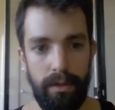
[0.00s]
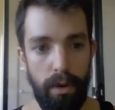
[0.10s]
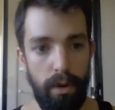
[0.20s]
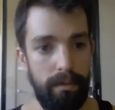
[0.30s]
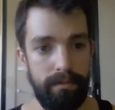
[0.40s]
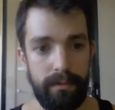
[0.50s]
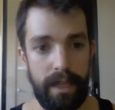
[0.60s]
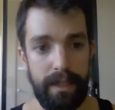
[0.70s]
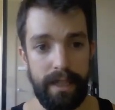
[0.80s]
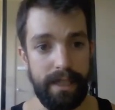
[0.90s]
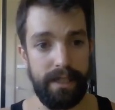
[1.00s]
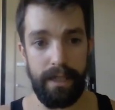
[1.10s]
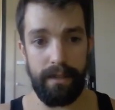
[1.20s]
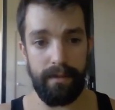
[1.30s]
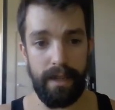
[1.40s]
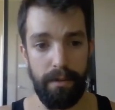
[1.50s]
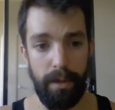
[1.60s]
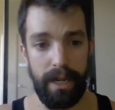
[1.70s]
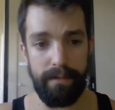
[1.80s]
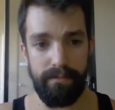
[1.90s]
Cool. I think that's it,
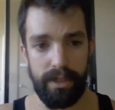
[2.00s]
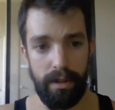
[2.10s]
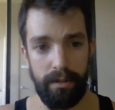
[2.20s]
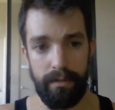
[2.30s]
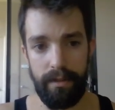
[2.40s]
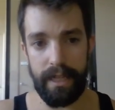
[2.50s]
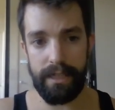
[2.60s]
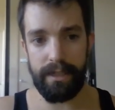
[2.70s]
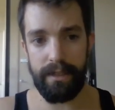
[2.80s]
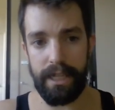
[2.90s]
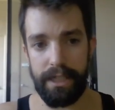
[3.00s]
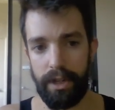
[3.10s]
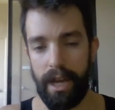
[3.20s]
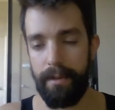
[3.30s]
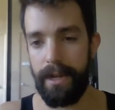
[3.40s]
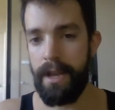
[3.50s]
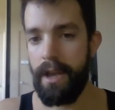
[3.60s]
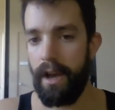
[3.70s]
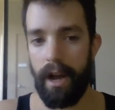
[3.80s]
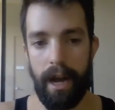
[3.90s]
everybody. So thanks for coming.
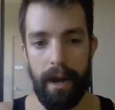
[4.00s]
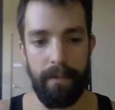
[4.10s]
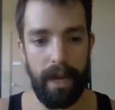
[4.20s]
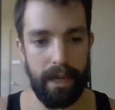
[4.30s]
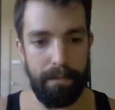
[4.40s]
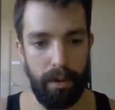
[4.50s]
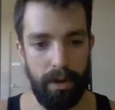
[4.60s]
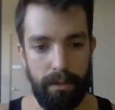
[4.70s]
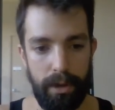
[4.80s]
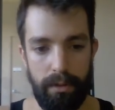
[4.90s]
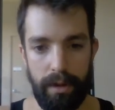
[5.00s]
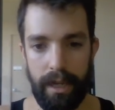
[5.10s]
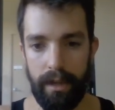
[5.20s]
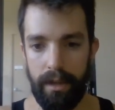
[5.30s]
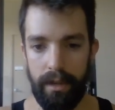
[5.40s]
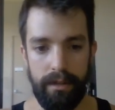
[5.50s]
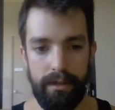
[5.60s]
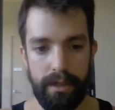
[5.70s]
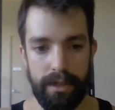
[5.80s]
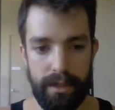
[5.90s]
I'm going to put real quick and
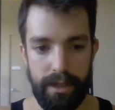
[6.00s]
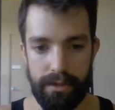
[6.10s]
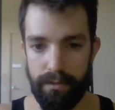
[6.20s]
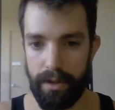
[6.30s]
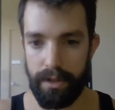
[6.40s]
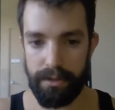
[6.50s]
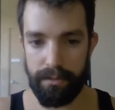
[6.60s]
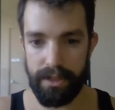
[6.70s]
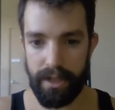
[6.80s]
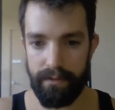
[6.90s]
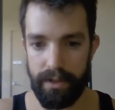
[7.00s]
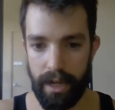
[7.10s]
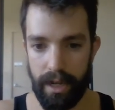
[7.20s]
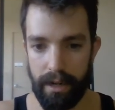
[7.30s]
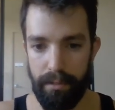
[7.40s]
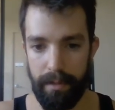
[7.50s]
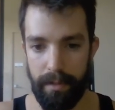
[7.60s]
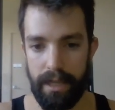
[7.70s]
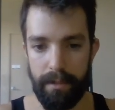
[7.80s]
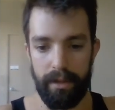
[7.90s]
do this at each one of these ones that I've done. I'm going to put
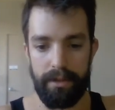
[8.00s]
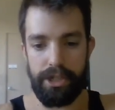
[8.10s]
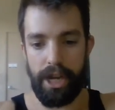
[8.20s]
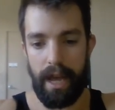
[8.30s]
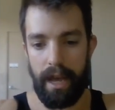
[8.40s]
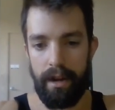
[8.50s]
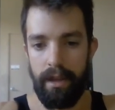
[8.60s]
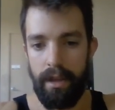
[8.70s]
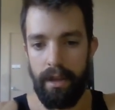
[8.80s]
my email in the chat.